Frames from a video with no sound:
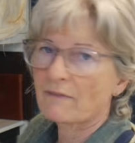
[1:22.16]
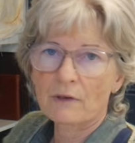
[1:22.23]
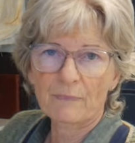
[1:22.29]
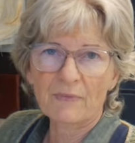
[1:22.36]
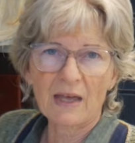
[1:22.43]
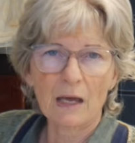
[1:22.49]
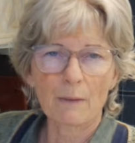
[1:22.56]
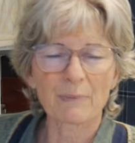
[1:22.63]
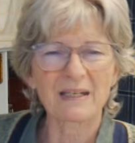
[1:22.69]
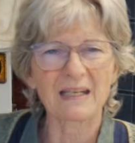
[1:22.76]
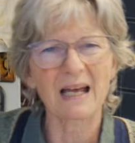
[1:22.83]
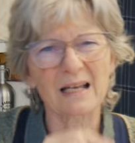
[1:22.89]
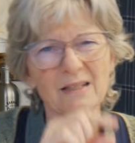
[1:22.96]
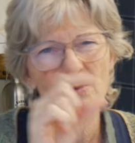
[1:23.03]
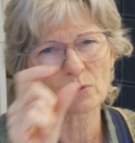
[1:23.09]
up there, but it
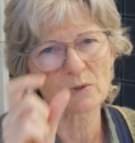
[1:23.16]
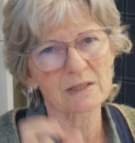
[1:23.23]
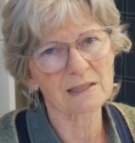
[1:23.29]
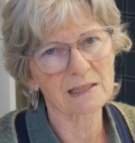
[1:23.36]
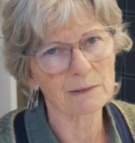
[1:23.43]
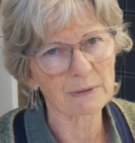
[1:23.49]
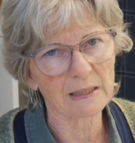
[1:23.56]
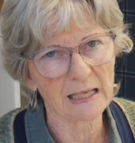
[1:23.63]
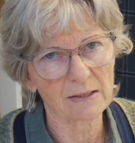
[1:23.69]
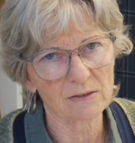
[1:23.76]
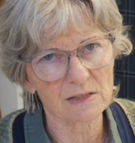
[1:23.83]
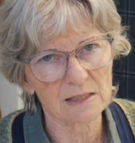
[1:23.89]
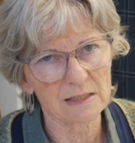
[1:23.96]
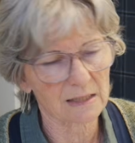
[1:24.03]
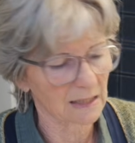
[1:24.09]
has all the seam
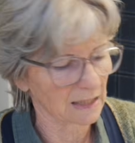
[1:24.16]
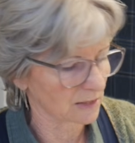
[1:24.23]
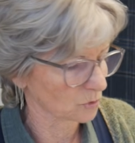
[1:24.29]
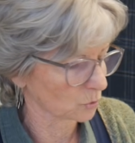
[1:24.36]
allowances and things